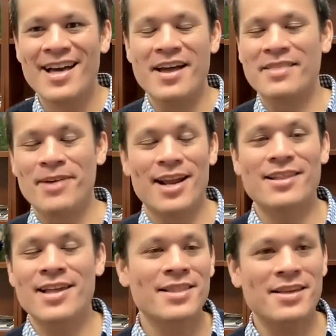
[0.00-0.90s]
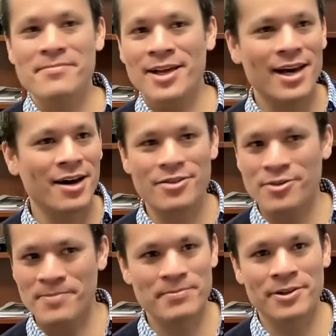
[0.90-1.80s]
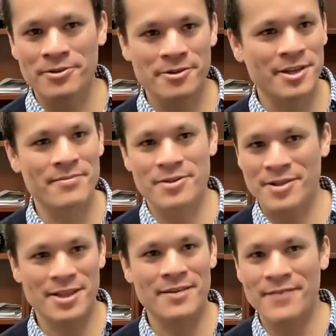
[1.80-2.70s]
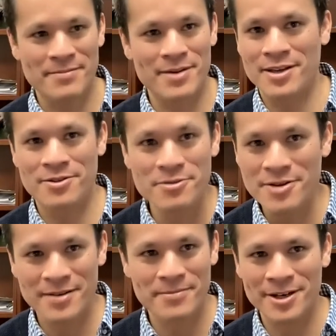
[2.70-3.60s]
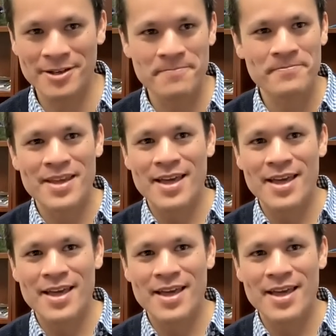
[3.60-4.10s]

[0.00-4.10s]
But I sent email out to people in Notre Dame to see if anybody knew anybody.